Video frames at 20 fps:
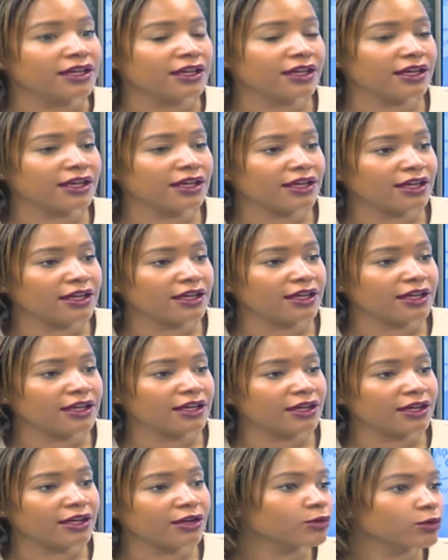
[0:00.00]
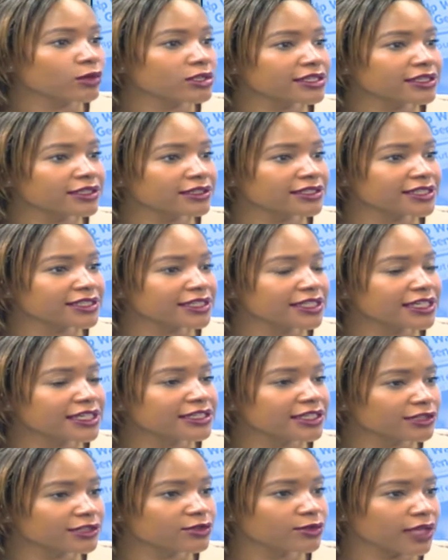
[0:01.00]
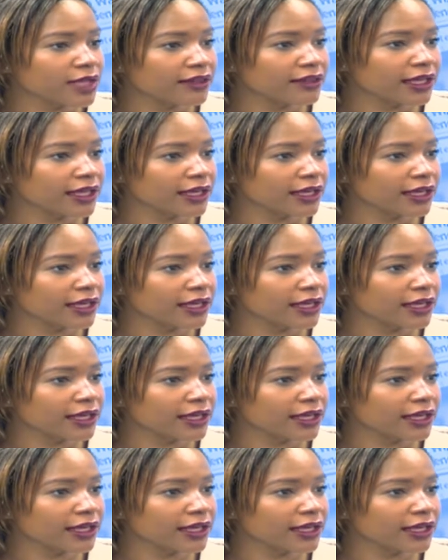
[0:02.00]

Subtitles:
on what skills are needed so that